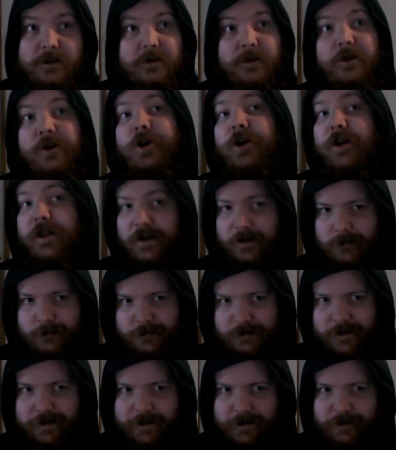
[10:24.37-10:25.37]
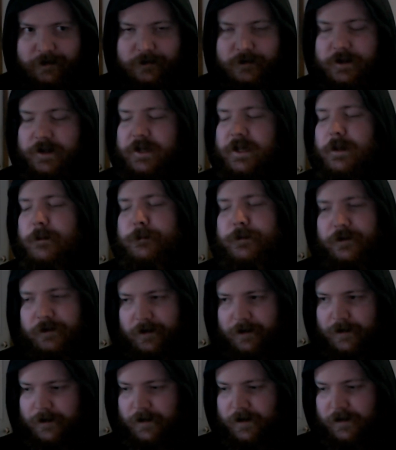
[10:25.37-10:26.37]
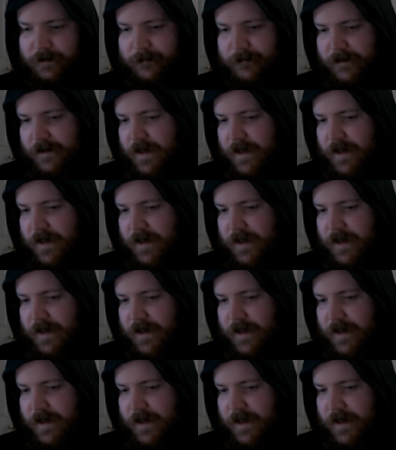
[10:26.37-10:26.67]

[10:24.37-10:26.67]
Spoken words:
learning though. You keep on learning.